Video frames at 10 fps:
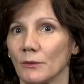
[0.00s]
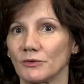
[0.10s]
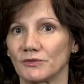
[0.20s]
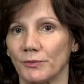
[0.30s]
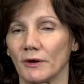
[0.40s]
I
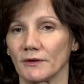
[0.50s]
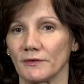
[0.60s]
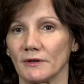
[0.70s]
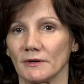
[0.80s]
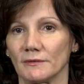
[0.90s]
was part of
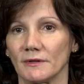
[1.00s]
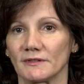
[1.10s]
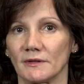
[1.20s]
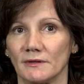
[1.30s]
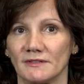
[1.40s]
the
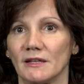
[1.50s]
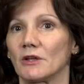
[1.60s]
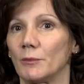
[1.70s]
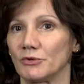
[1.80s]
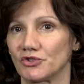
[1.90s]
St.
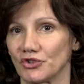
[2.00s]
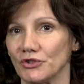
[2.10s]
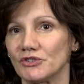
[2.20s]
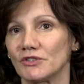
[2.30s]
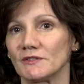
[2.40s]
Thomas
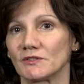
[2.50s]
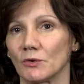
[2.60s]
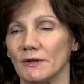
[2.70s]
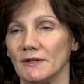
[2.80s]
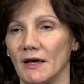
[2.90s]
Church, and
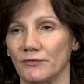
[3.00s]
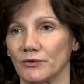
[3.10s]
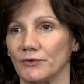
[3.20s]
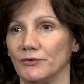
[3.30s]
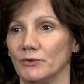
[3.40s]
so I did that for a few